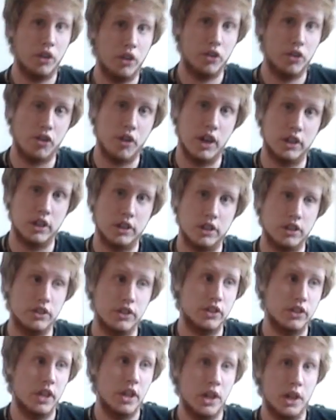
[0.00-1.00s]
on
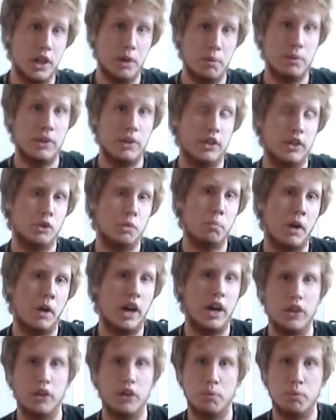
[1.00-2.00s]
tarantulas, potential
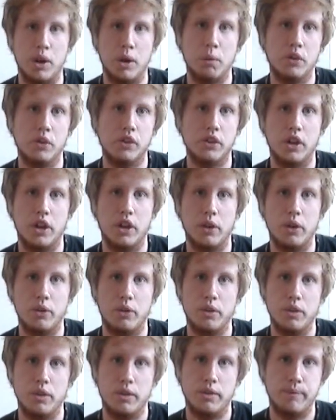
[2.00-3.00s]
buyers might want to
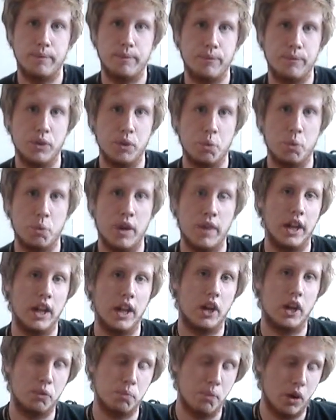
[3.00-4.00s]
know when they
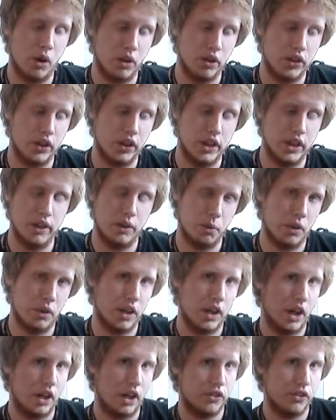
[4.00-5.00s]
last molted, when
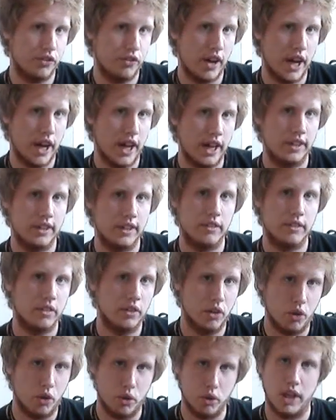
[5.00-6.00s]
they last fed,
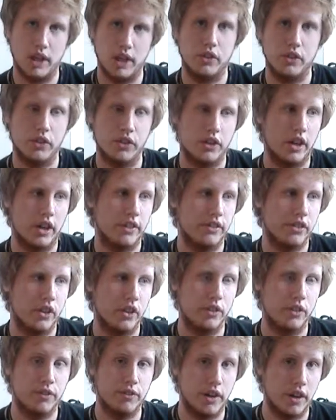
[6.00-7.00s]
all that sort of stuff.
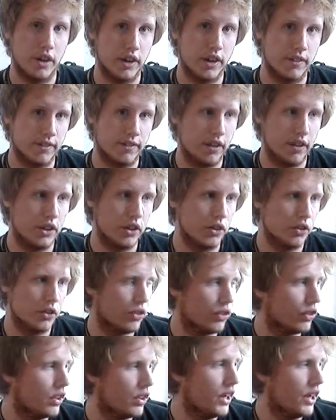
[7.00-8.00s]
So very, very
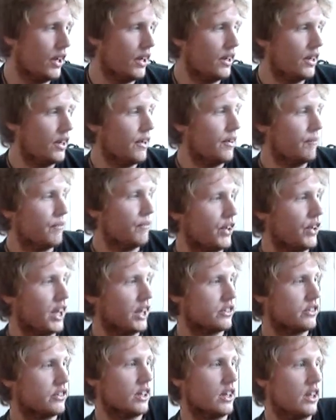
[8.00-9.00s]
useful. The
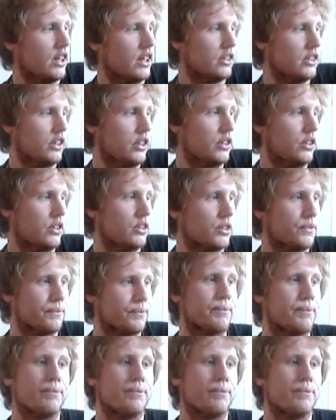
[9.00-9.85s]
next thing I like to use